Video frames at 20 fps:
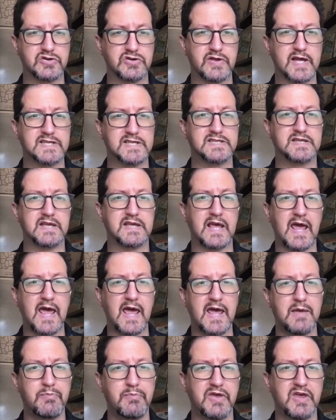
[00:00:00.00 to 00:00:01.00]
That's the
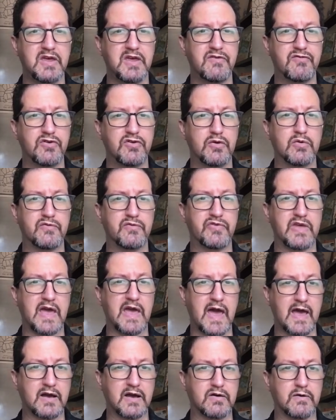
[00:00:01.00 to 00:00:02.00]
AP view of the
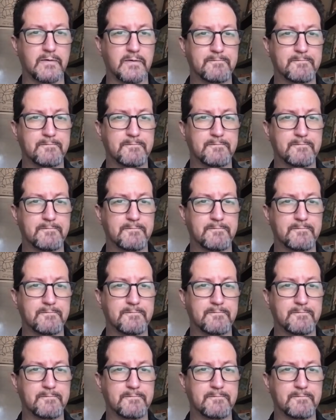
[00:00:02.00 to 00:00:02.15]
ankle.